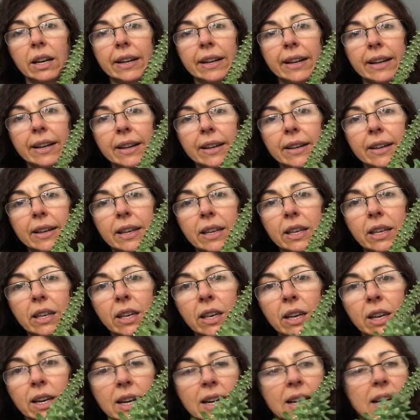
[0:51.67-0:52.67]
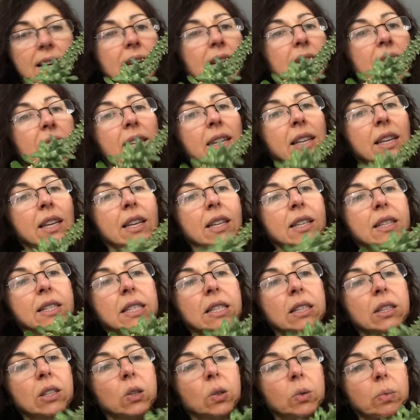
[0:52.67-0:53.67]
Uh, yeah, I think it's
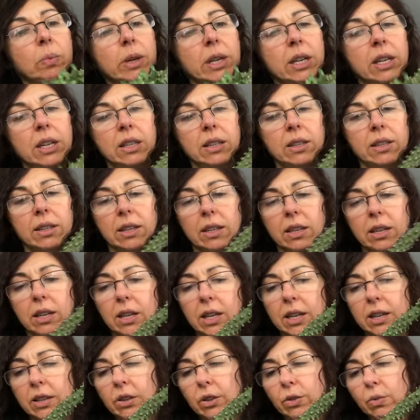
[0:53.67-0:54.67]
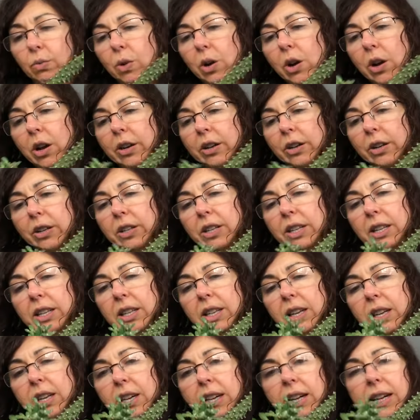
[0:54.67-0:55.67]
a little bit underwatered. I
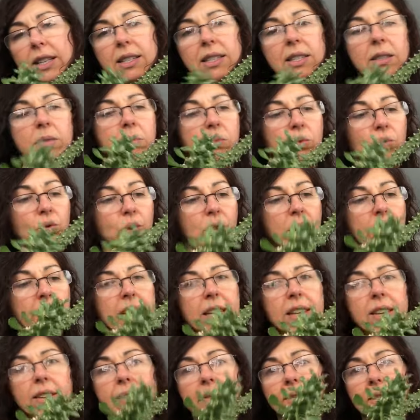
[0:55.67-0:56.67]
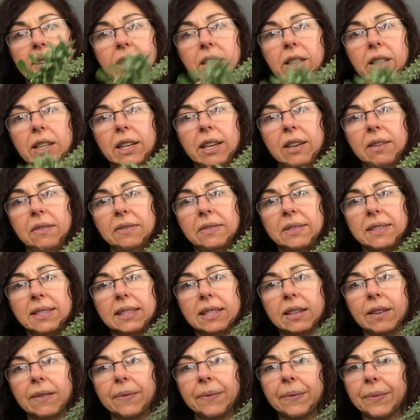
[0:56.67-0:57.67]
think I had some drying of the
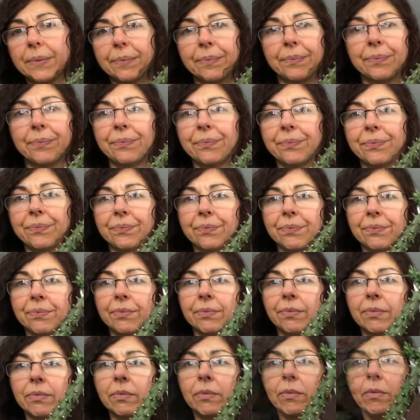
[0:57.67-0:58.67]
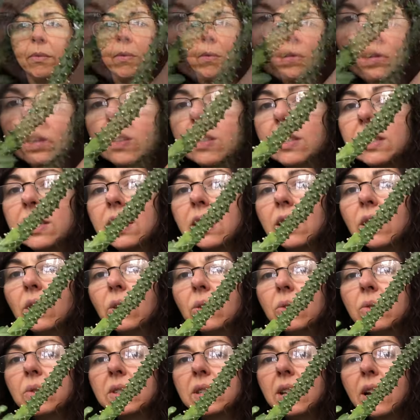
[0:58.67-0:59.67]
leaves you can see
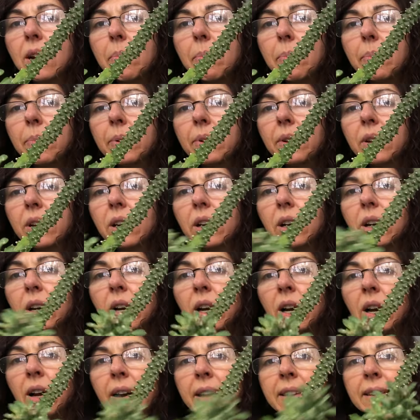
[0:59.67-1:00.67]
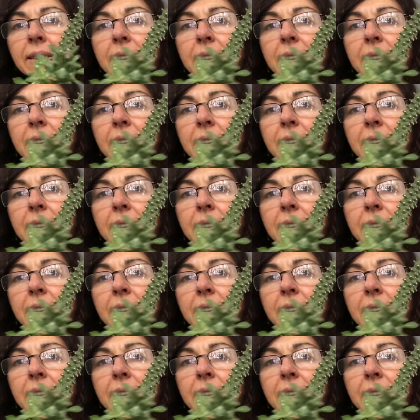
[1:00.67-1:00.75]
close up. Uh, I